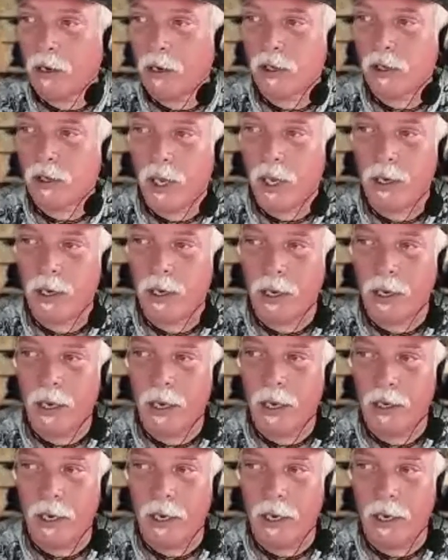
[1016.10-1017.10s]
sent
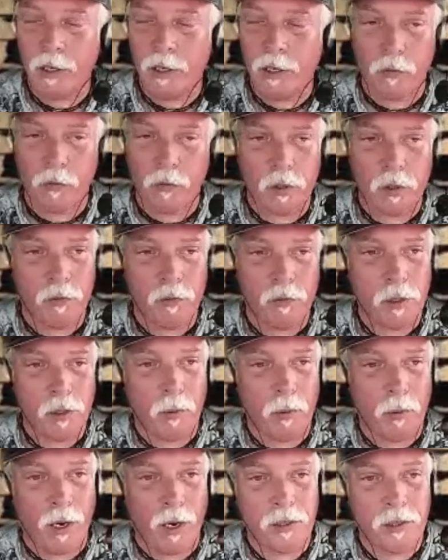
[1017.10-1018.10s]
an agent for service
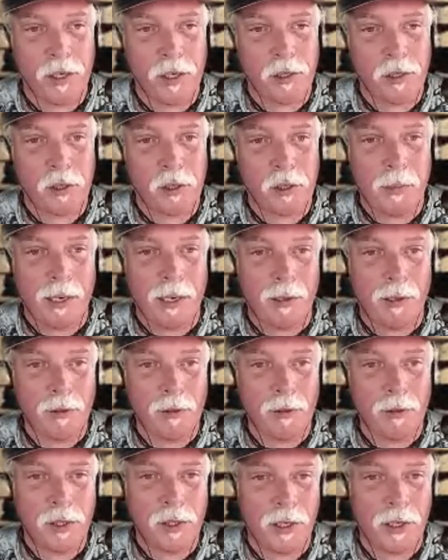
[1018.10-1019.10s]
of process to my
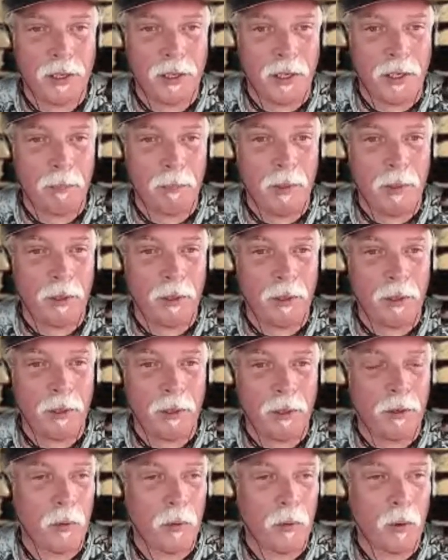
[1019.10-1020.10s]
house to get me to go
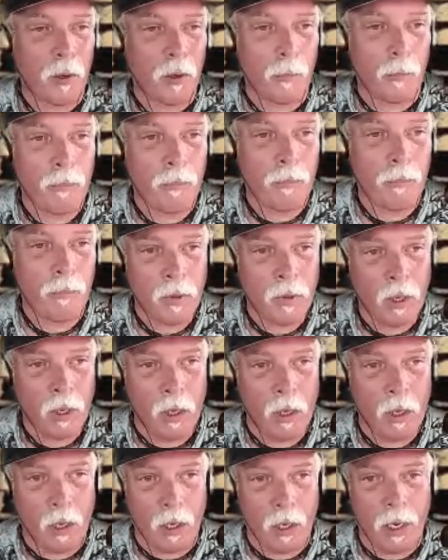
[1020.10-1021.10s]
to court.
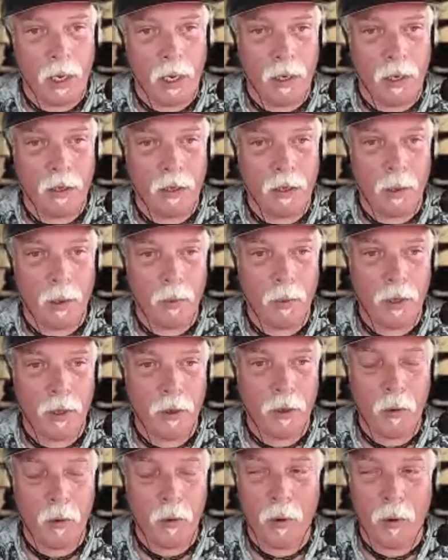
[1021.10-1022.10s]
And I went to
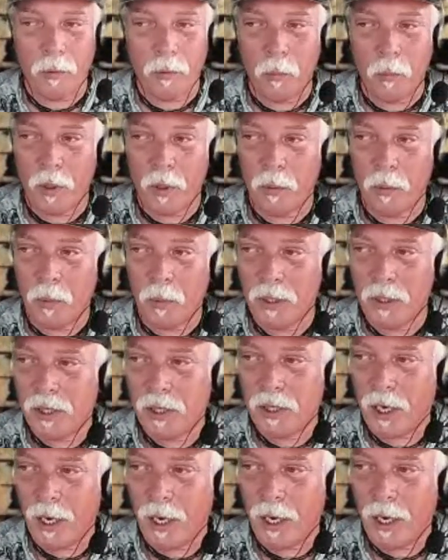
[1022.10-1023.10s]
court, and one
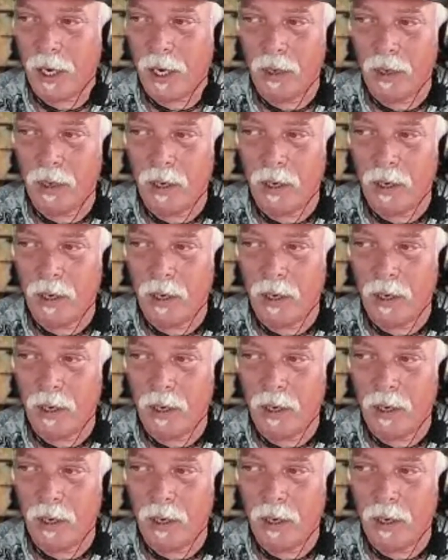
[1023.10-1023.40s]
time